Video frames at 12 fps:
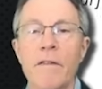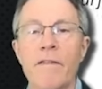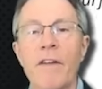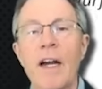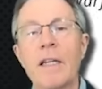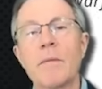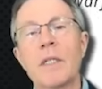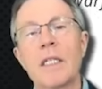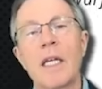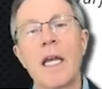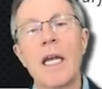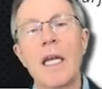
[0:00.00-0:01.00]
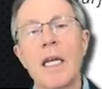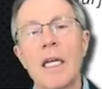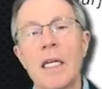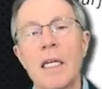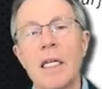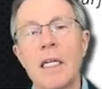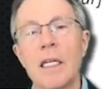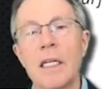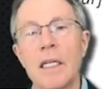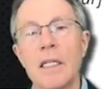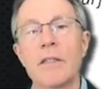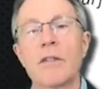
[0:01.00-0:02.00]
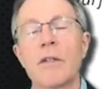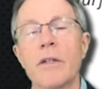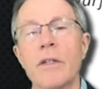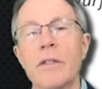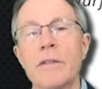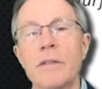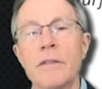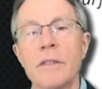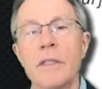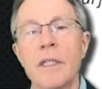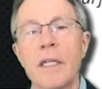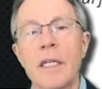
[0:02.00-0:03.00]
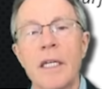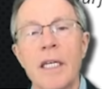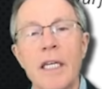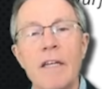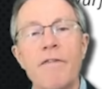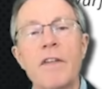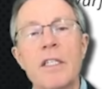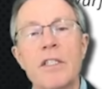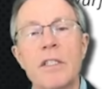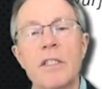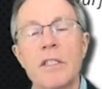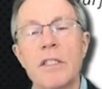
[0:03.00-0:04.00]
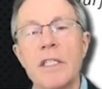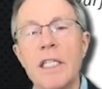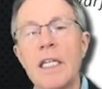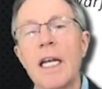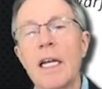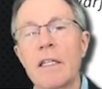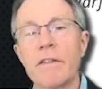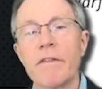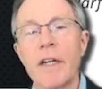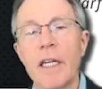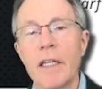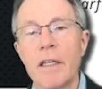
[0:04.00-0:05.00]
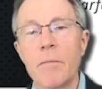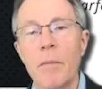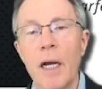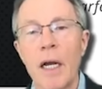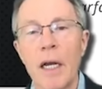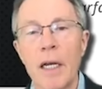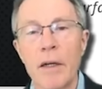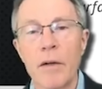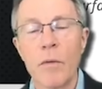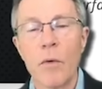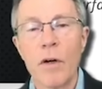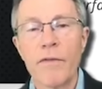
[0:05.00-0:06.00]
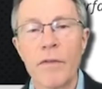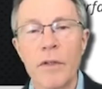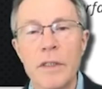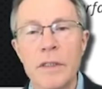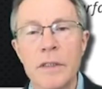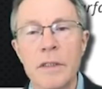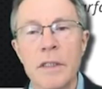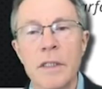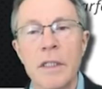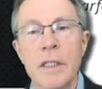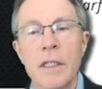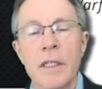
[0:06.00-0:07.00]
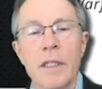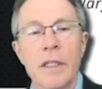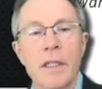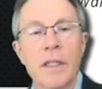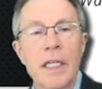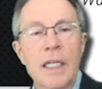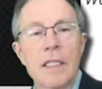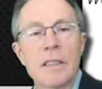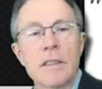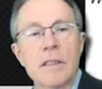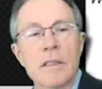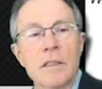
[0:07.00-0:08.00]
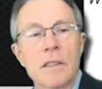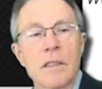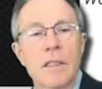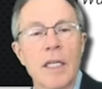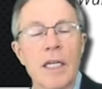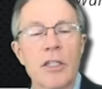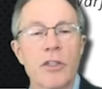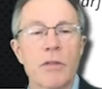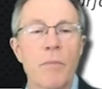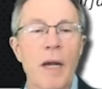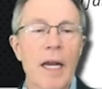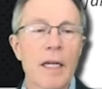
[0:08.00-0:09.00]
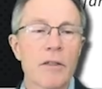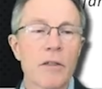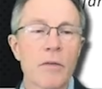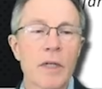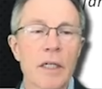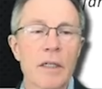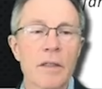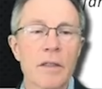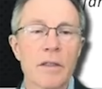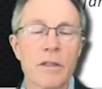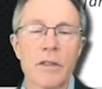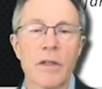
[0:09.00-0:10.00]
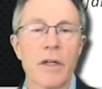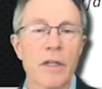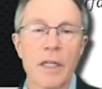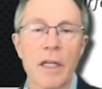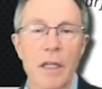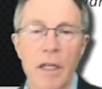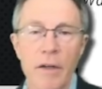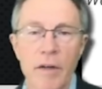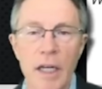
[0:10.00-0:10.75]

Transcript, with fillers: Vitamin K, in turn, if it's deactivated by warfarin, then takes you back to where you're starting to get a lot of